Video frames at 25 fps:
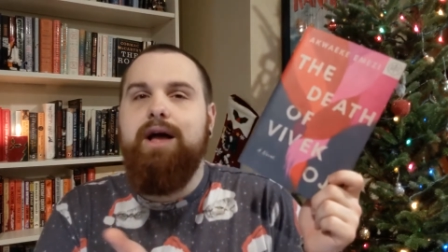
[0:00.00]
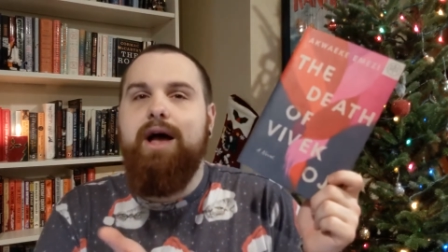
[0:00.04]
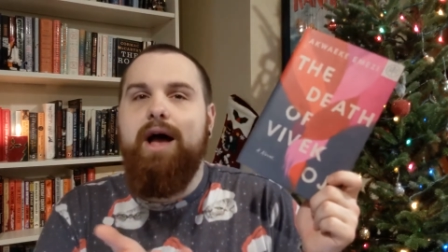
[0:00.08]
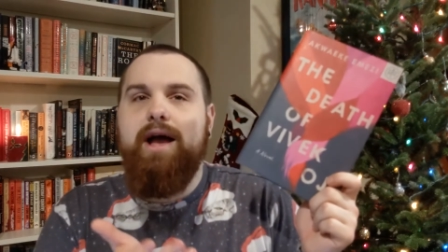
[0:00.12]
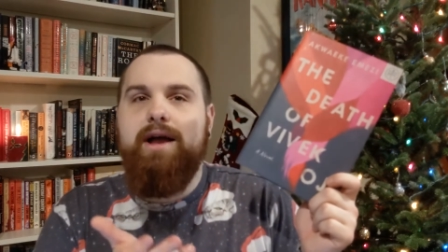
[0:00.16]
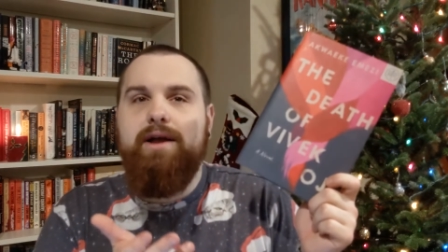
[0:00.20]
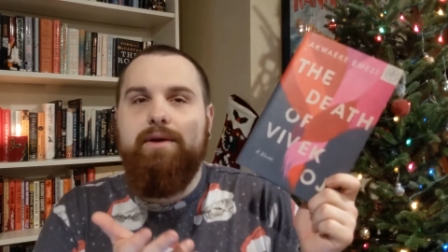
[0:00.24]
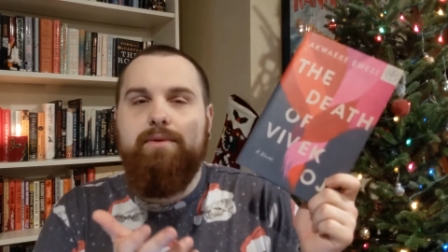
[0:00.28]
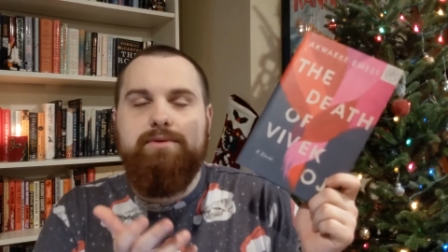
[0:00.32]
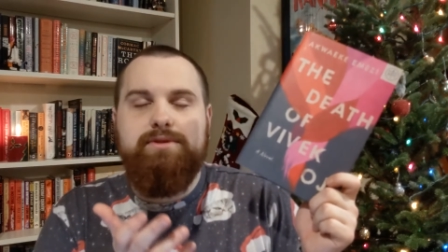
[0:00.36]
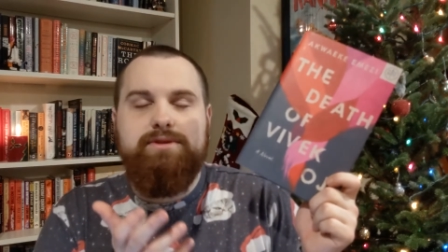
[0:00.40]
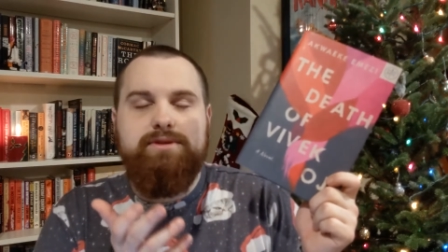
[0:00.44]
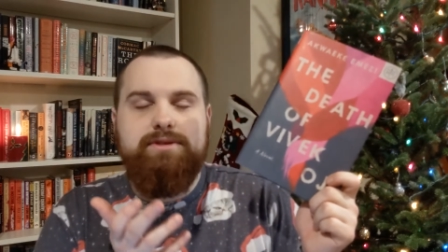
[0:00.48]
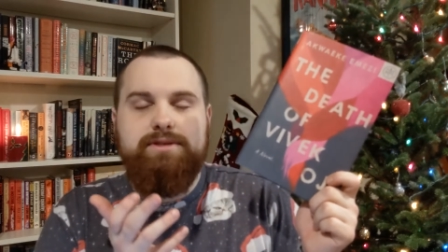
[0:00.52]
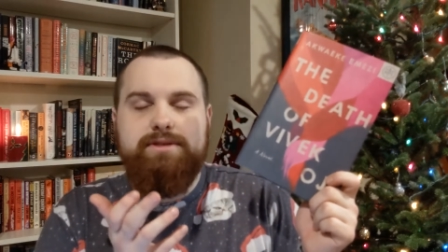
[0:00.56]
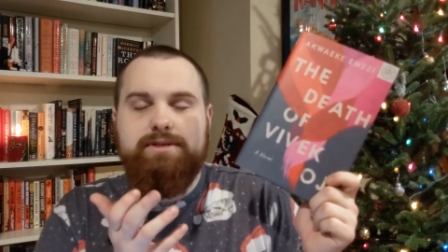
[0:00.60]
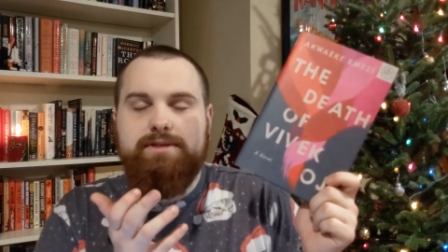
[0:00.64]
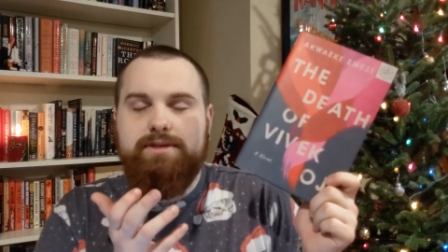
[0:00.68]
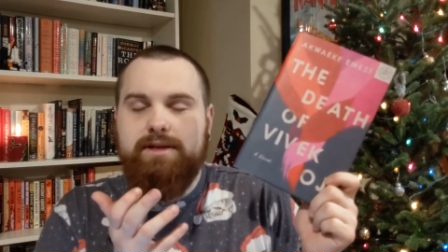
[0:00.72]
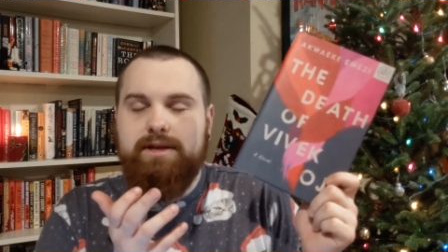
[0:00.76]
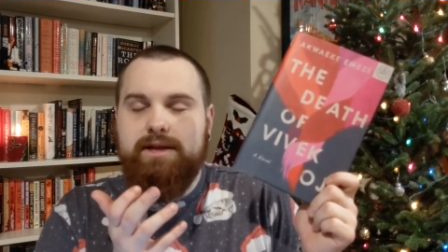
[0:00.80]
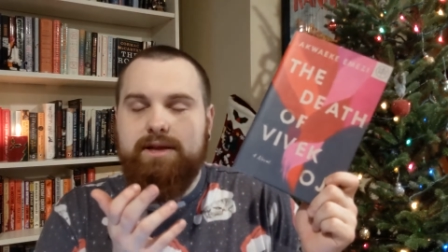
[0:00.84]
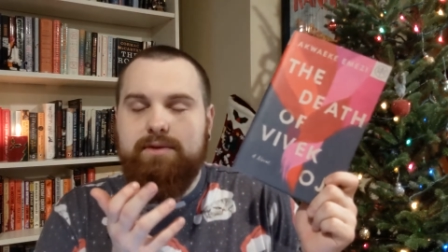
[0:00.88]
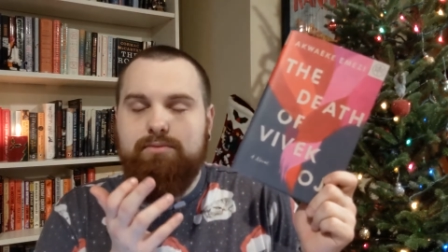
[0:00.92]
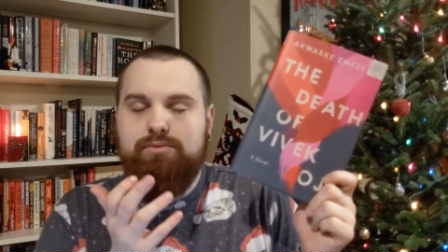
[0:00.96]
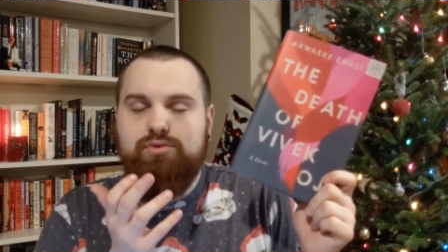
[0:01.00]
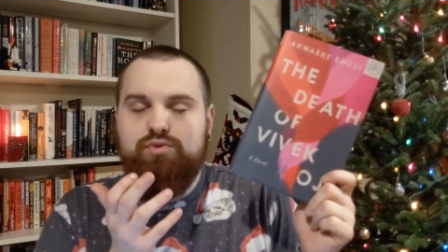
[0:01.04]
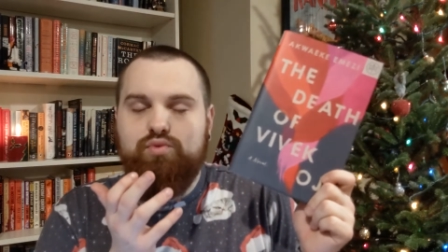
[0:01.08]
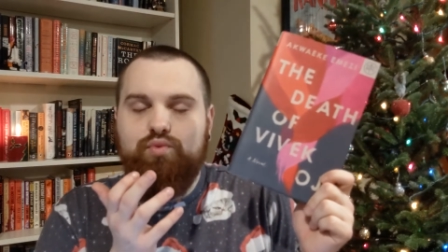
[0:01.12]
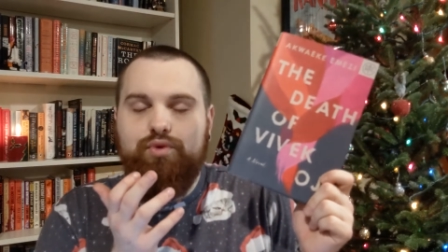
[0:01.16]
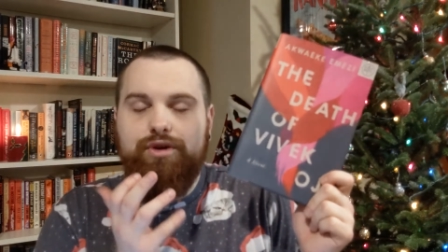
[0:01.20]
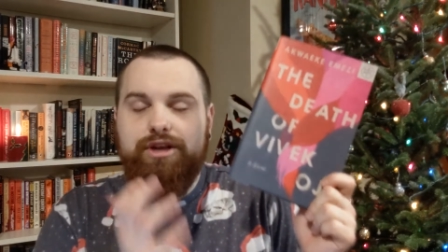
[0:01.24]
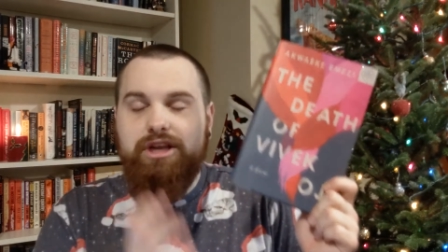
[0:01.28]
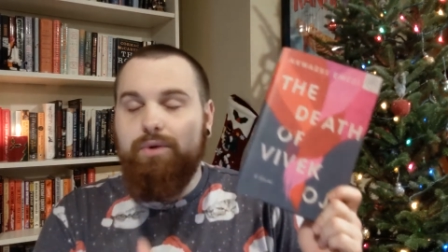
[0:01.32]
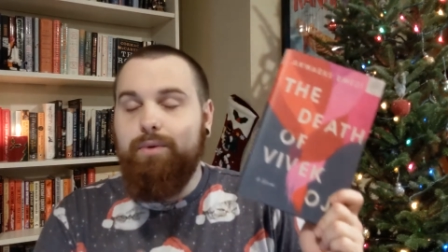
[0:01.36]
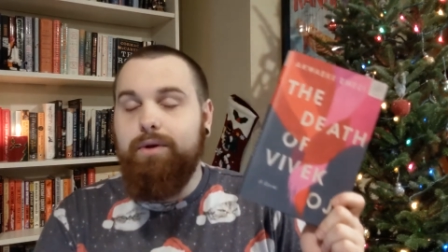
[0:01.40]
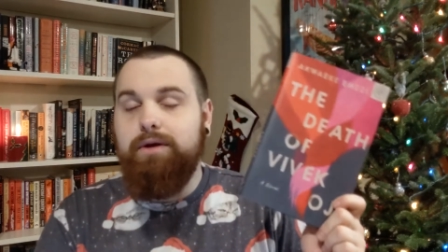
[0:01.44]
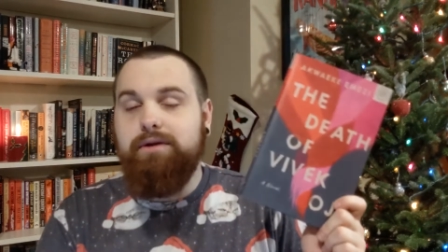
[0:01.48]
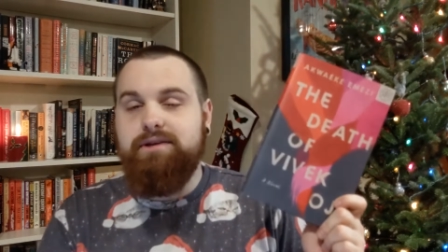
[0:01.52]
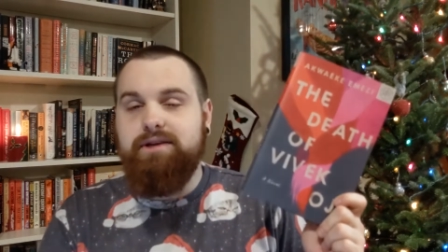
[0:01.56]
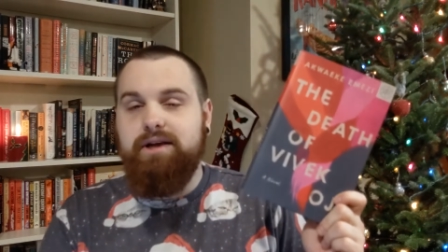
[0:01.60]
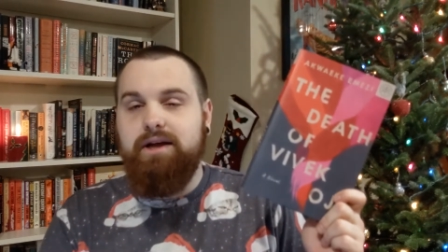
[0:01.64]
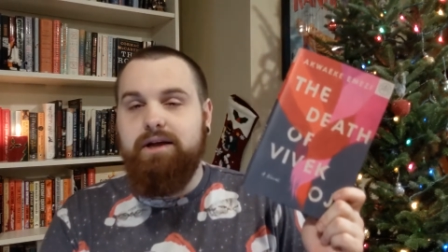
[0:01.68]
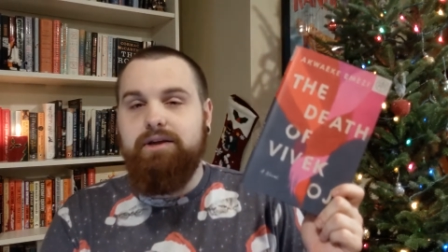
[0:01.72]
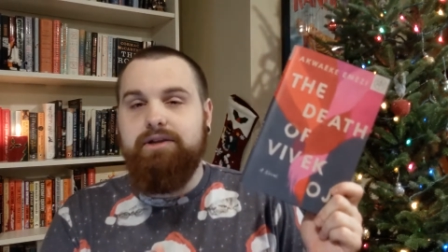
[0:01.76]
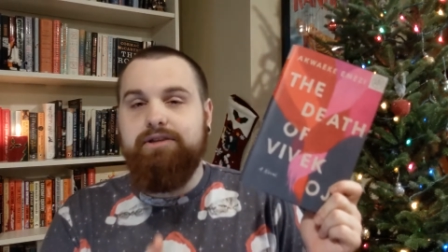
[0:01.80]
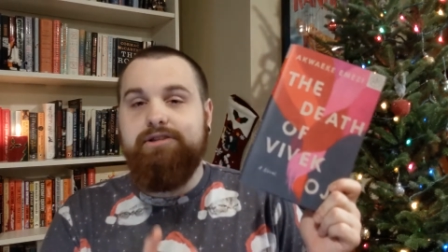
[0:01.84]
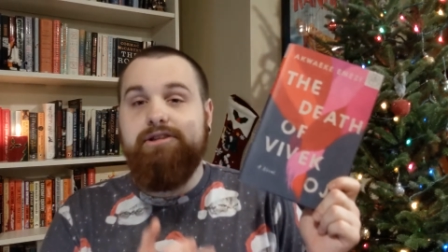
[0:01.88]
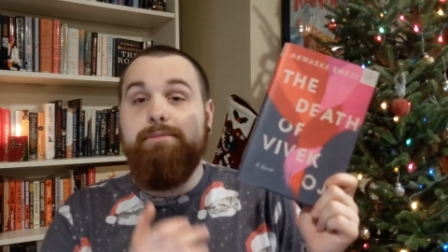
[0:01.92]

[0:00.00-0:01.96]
I was just was really well done.